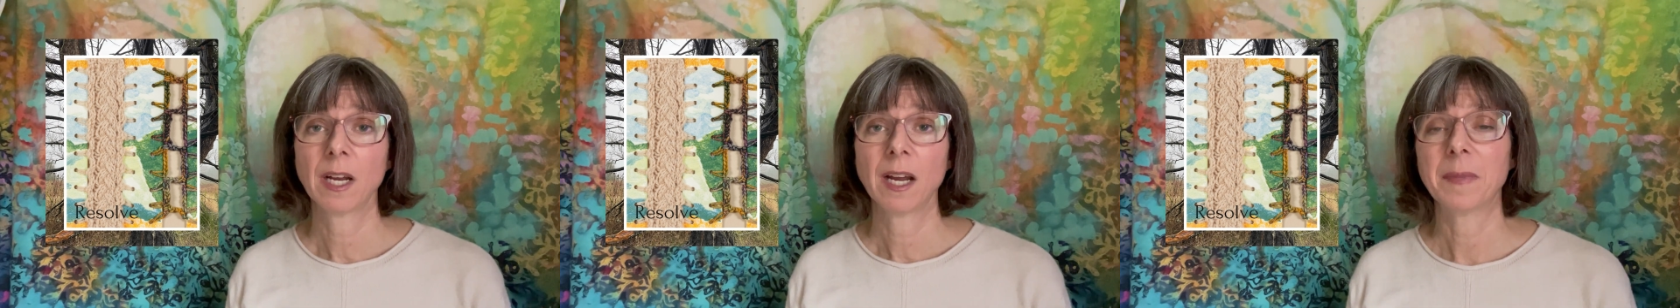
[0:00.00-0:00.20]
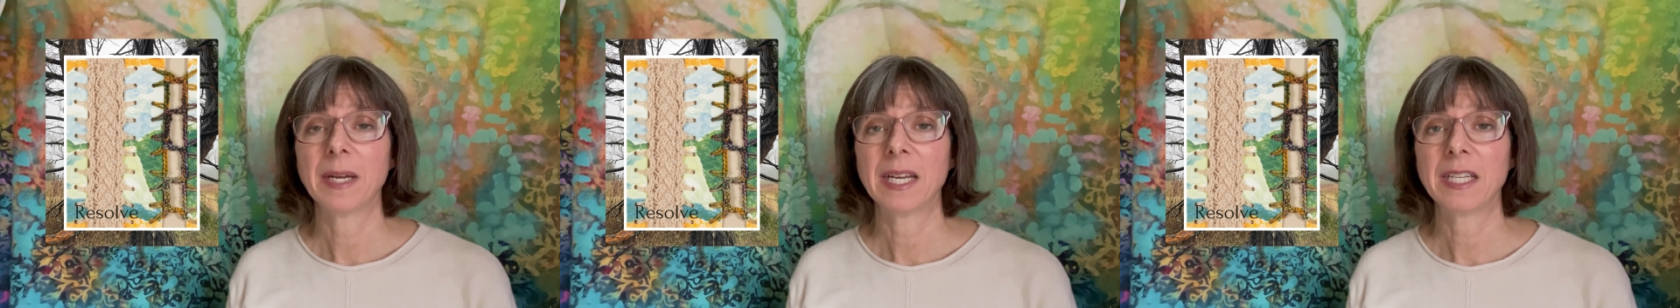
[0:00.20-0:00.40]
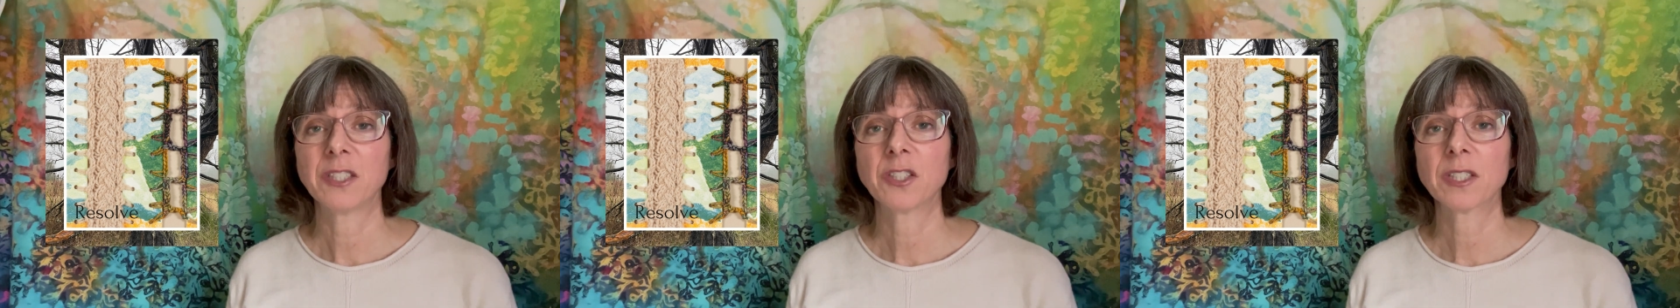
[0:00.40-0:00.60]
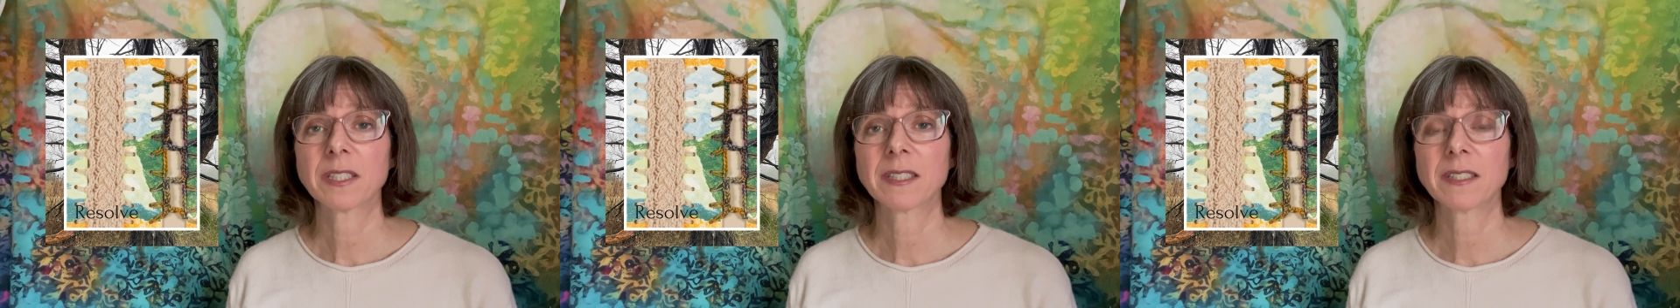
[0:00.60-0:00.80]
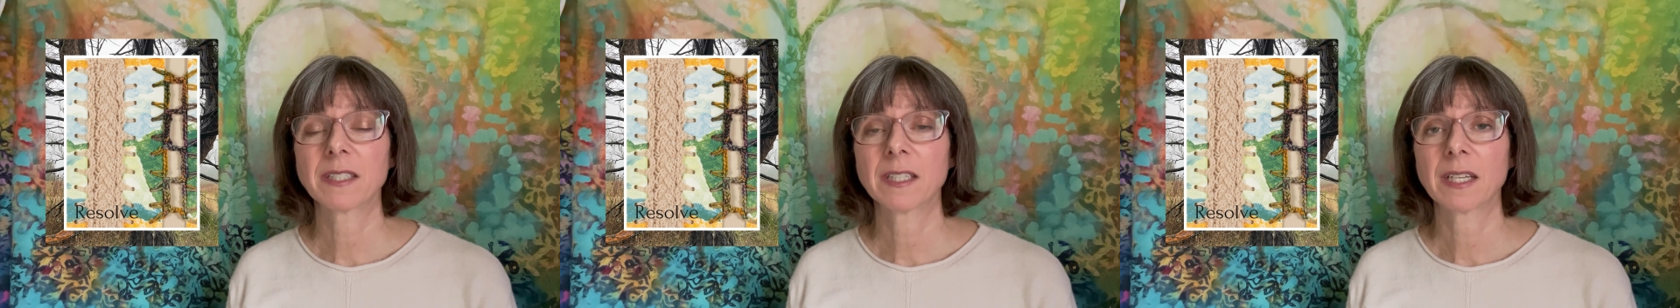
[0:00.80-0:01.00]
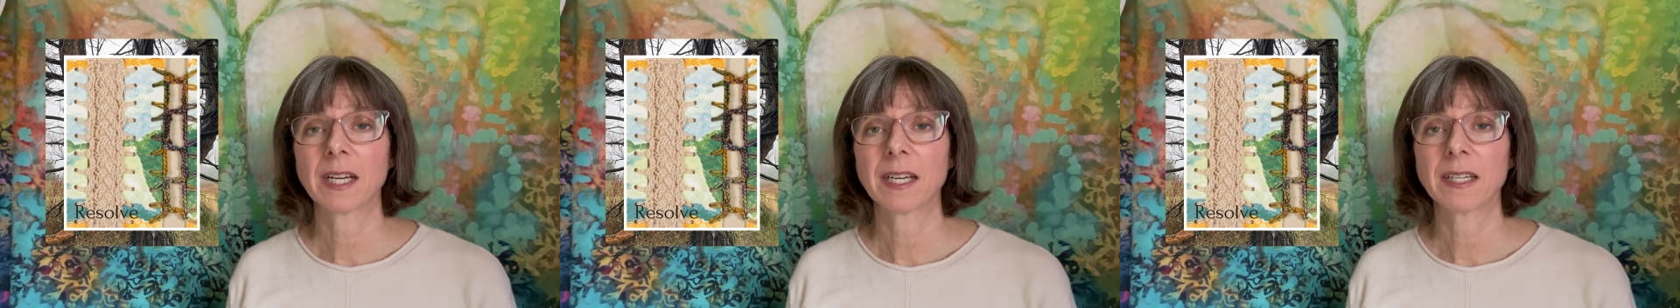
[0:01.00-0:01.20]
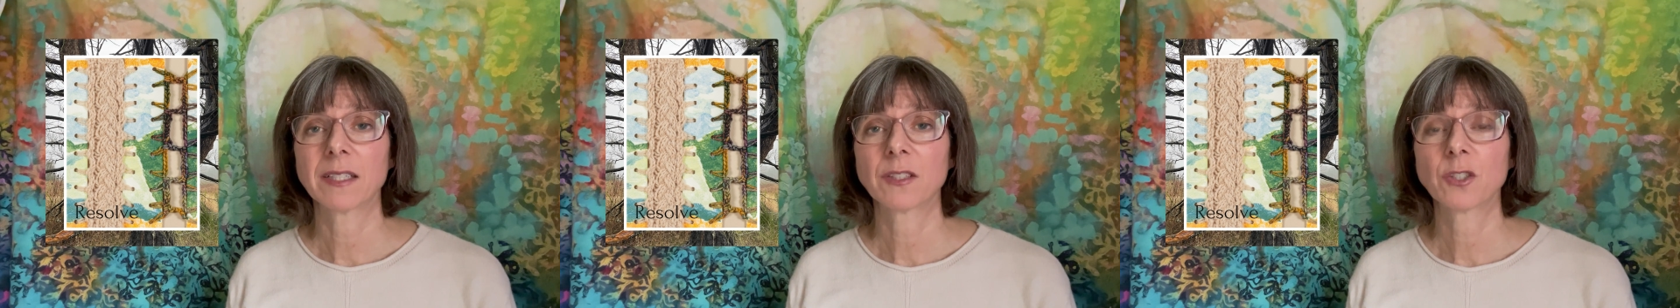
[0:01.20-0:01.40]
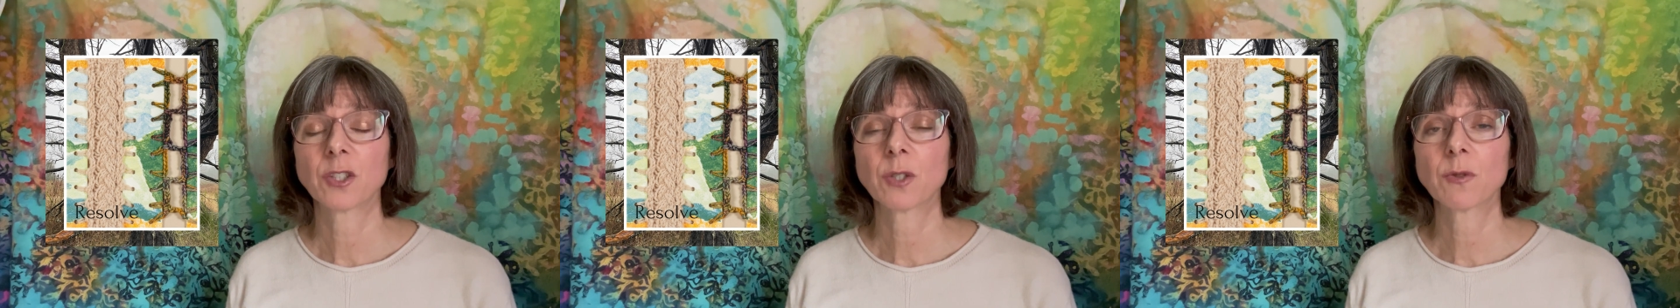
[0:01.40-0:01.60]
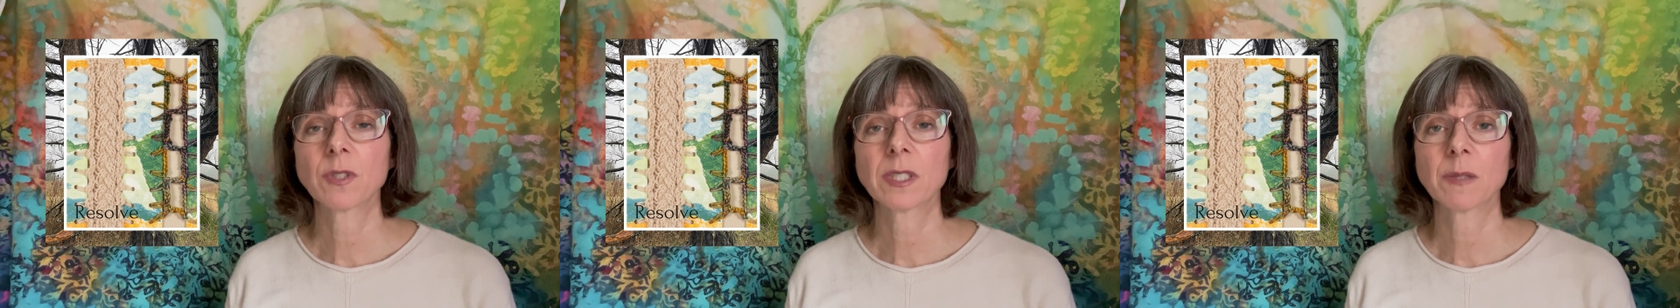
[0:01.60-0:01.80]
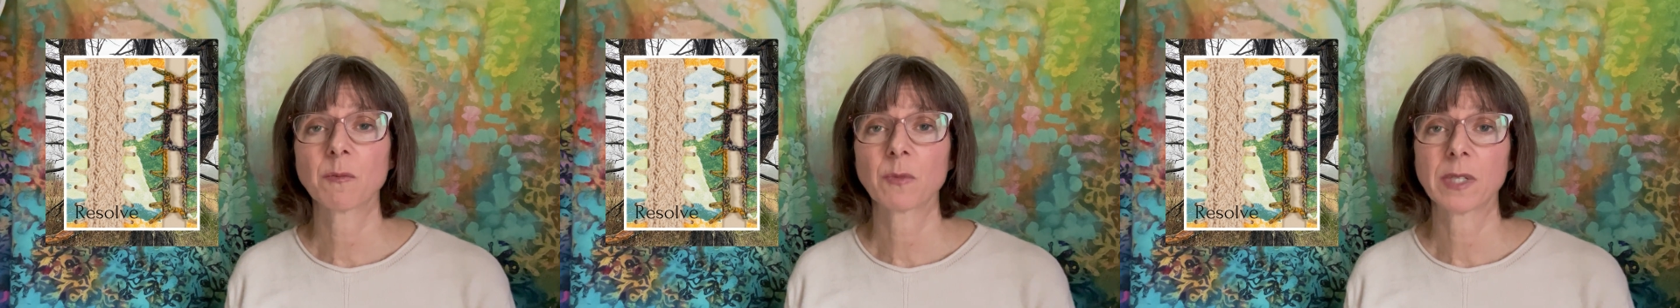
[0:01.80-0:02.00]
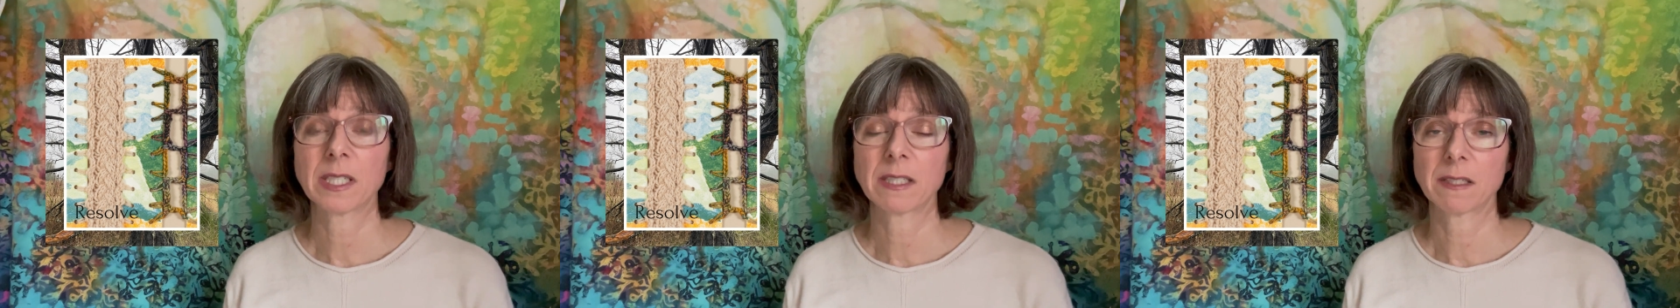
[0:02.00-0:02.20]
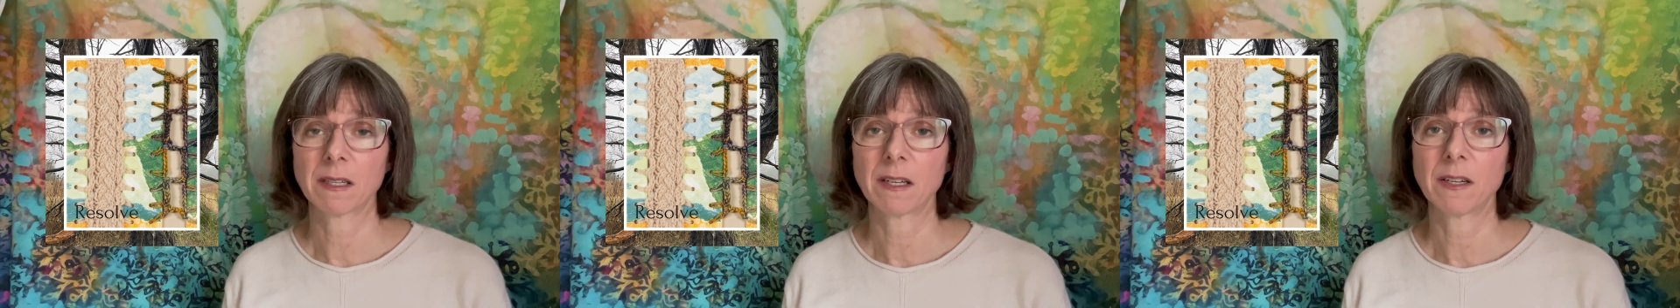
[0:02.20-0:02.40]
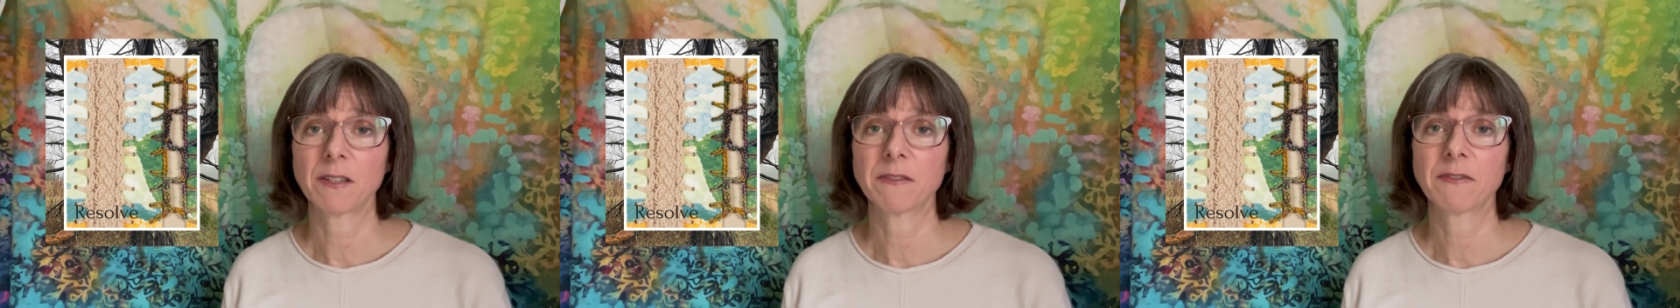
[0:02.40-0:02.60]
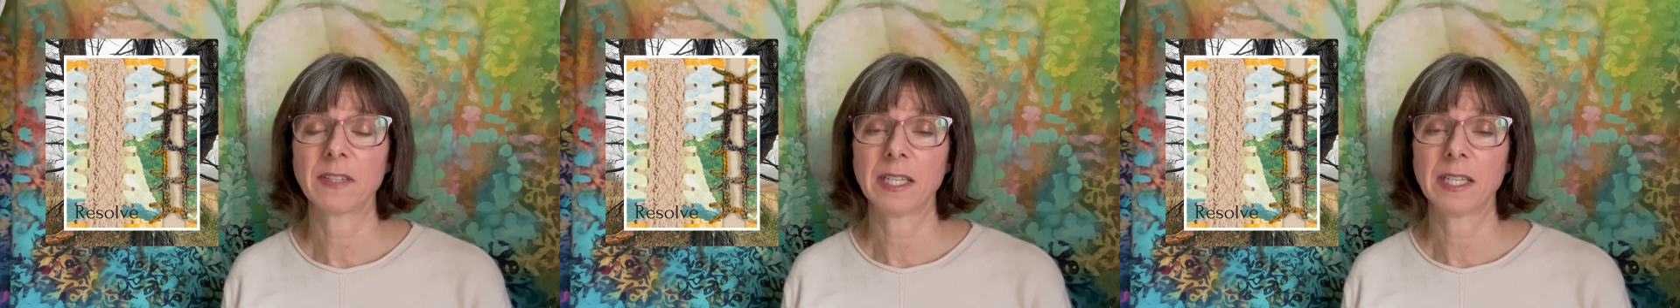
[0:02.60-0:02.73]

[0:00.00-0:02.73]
and just show some resolve